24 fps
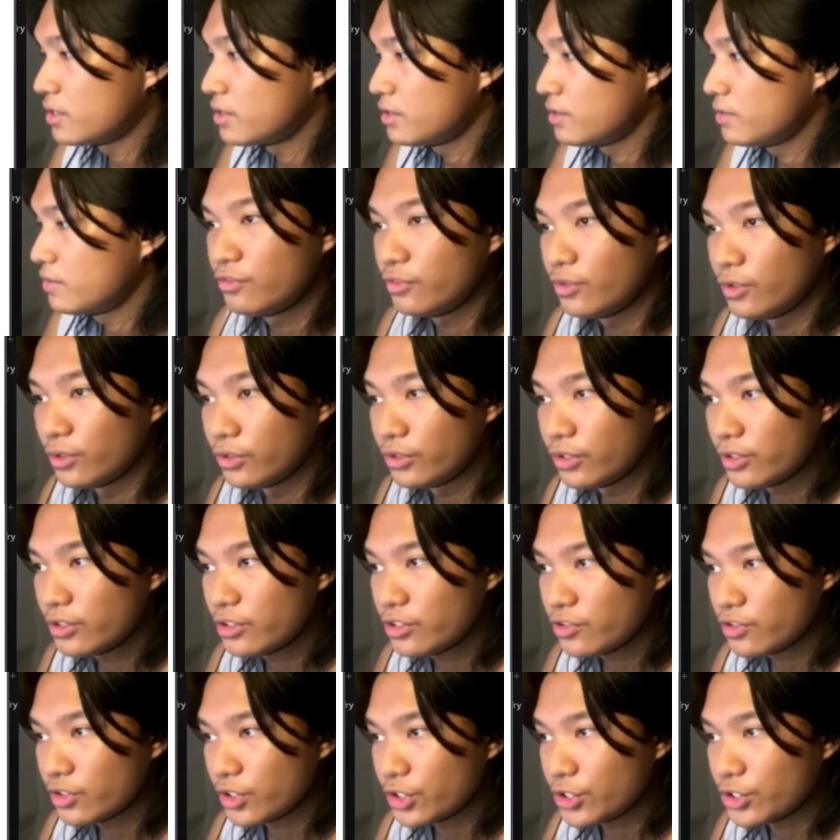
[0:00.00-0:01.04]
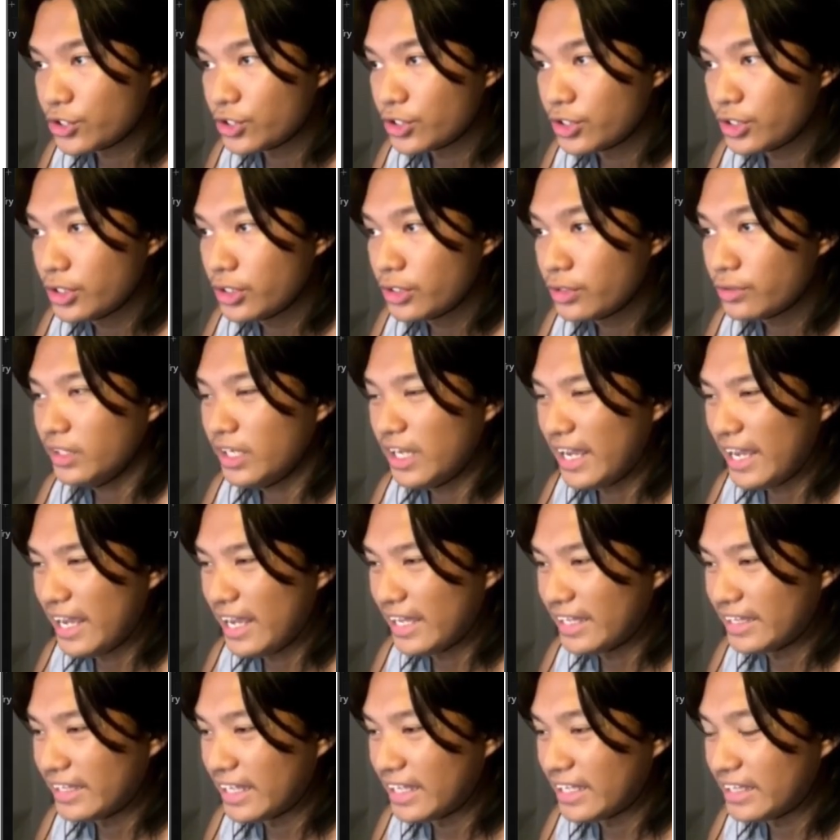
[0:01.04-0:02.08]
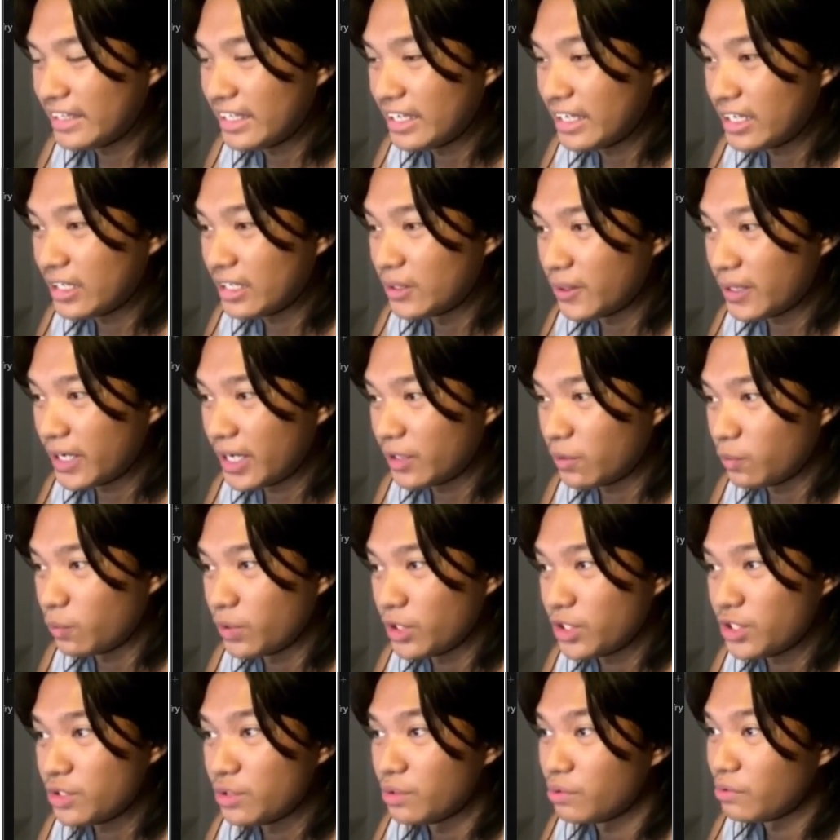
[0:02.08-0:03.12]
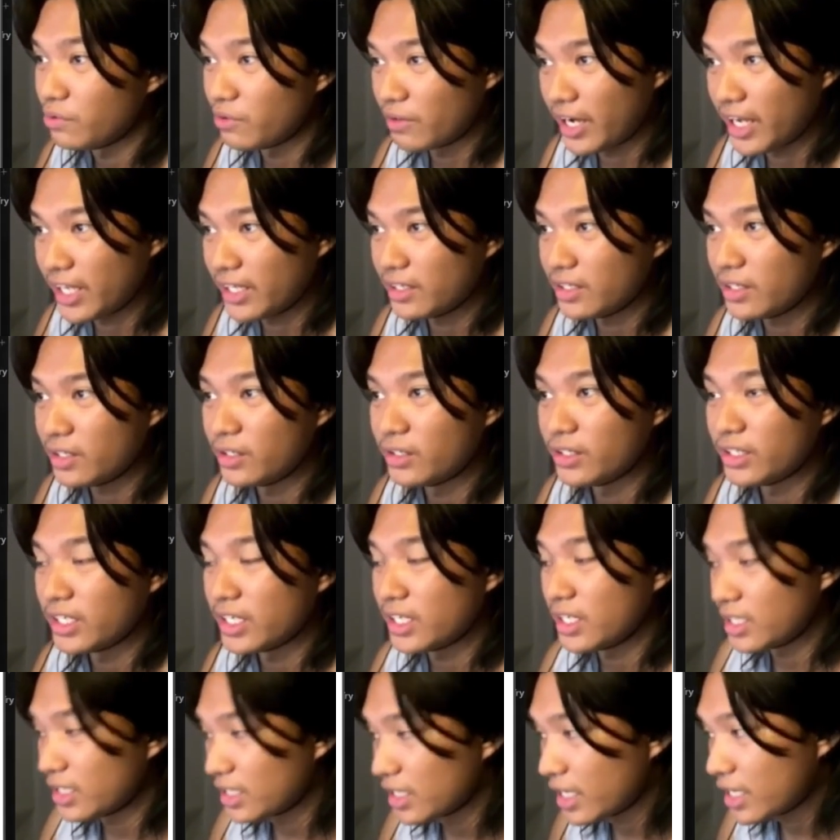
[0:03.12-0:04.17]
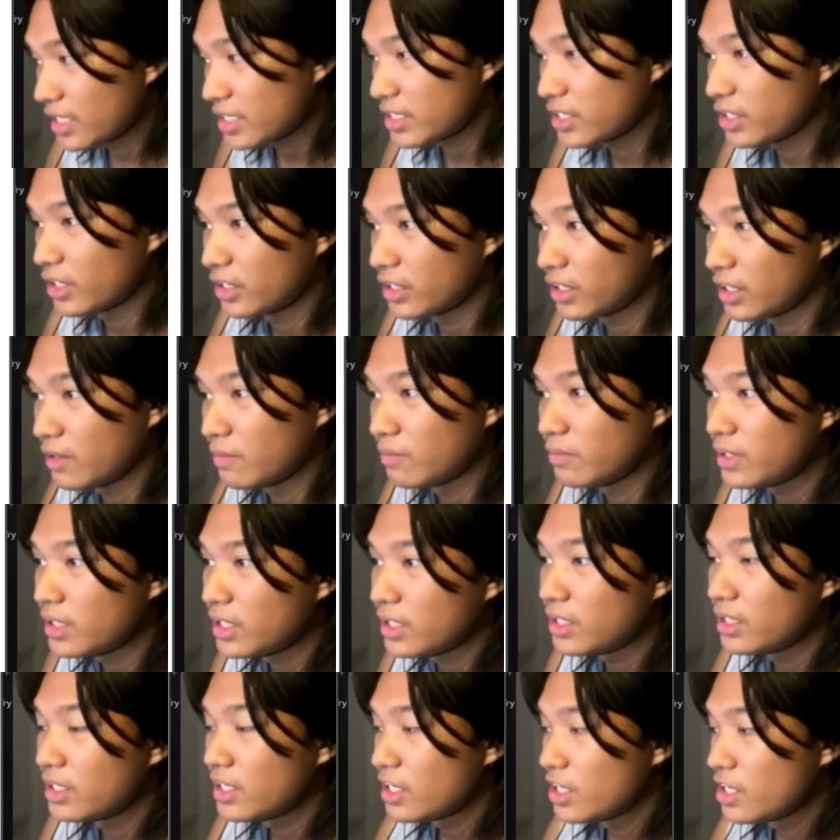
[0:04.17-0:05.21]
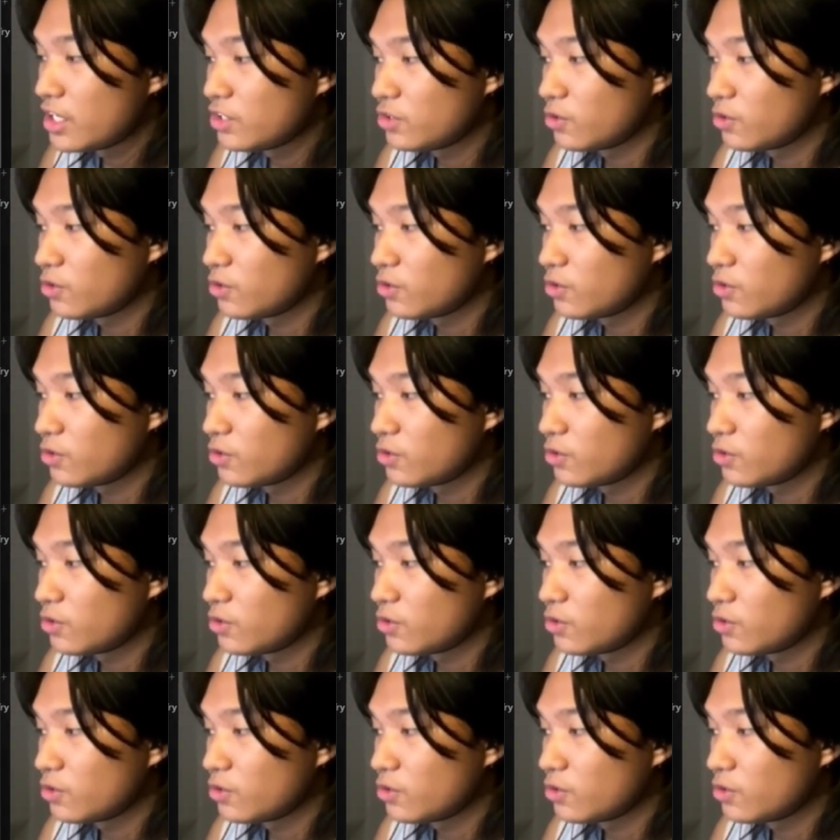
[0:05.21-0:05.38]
folder structure and then take a look at what you'll write on the index.md. So